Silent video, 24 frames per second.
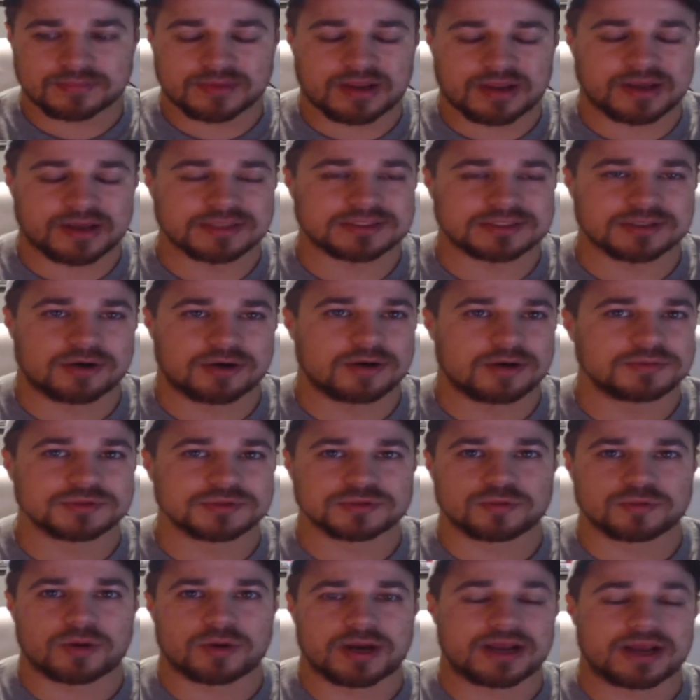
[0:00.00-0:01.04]
I saw him
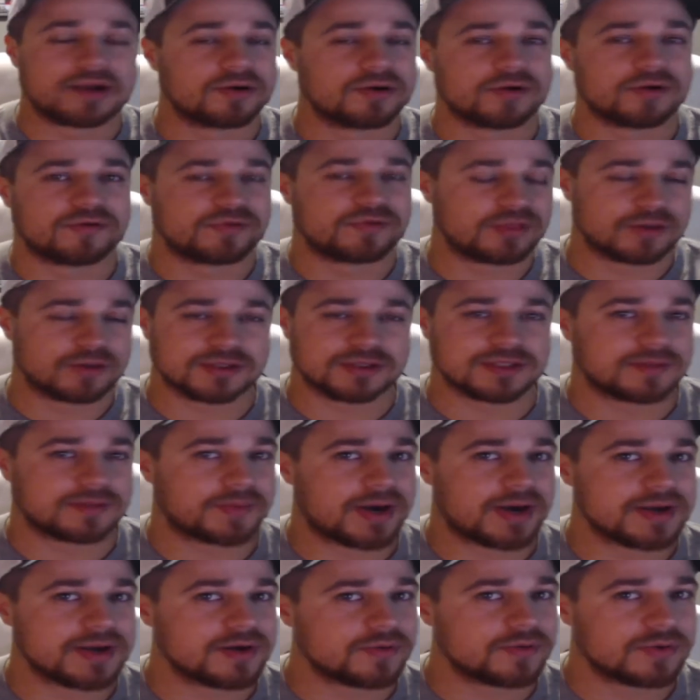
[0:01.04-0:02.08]
just. I don't know if he looked at the
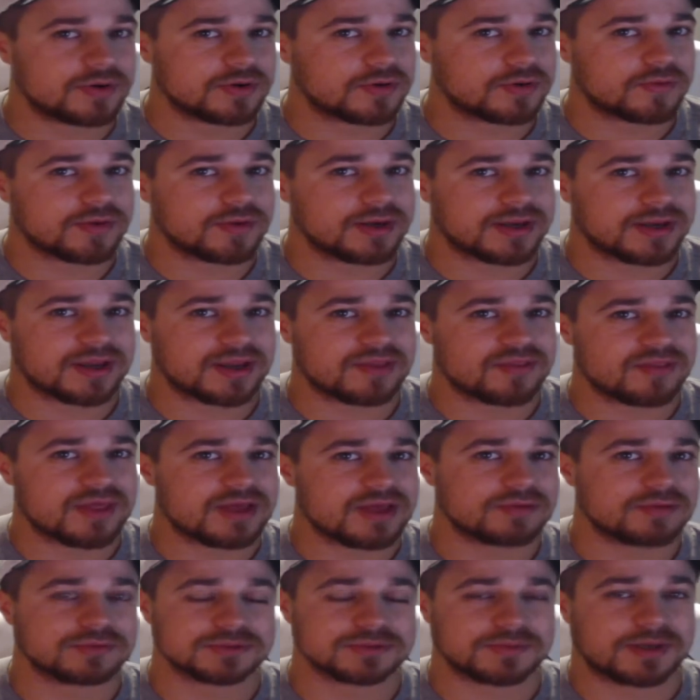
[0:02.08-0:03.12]
binder real quick and
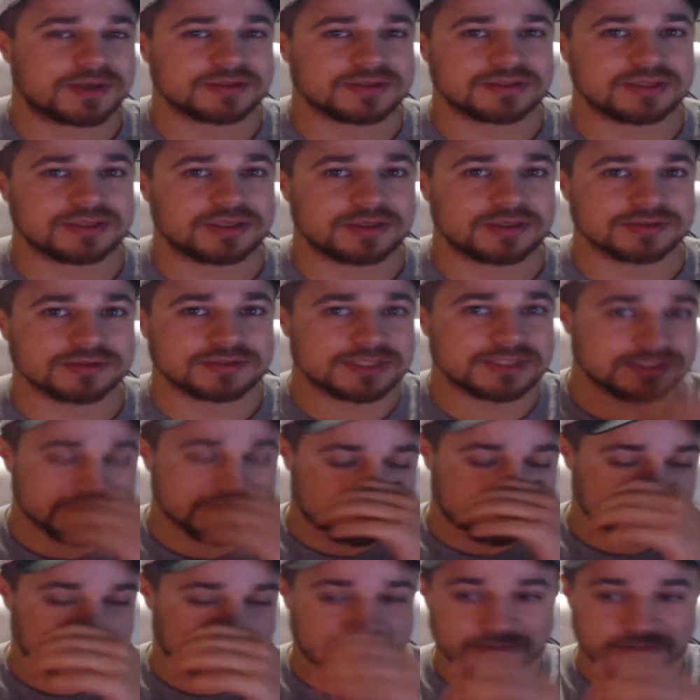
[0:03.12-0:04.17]
then was about you know said
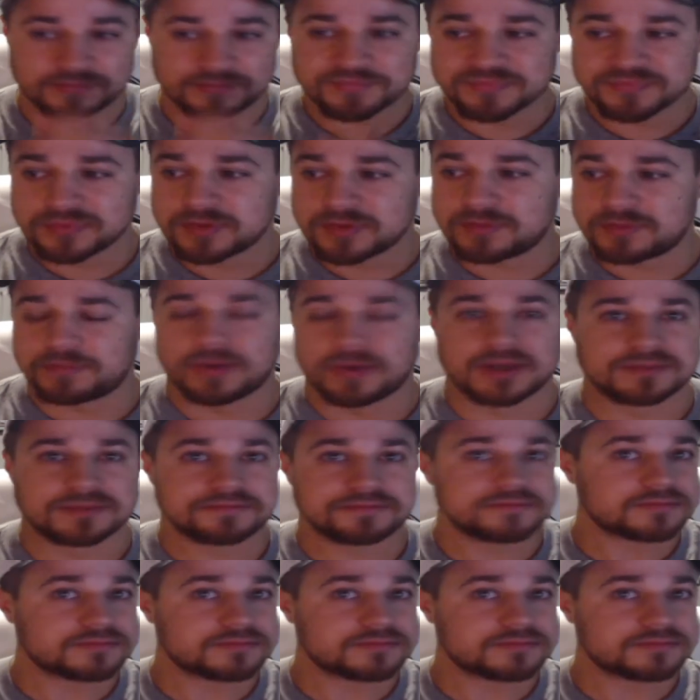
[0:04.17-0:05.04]
something, but